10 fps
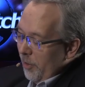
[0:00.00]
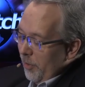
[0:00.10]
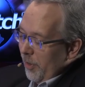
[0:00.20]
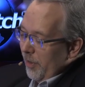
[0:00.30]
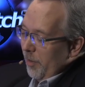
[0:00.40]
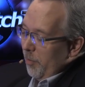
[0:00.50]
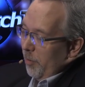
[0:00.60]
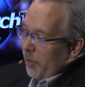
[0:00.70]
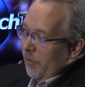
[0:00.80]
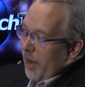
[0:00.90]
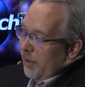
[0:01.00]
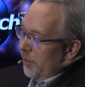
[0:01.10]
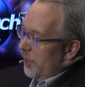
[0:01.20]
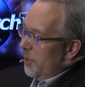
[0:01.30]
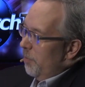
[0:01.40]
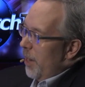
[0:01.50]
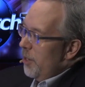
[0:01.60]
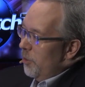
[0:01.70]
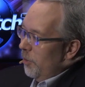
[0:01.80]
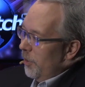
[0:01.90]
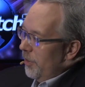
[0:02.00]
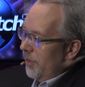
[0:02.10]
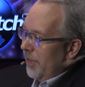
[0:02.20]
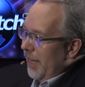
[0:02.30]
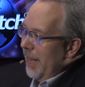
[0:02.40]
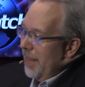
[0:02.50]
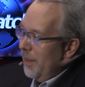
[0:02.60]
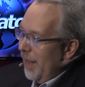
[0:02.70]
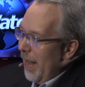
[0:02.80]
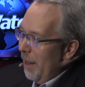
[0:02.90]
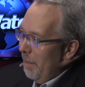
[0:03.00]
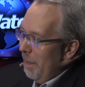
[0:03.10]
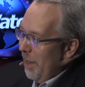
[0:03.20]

the biblical writers expect you to get that.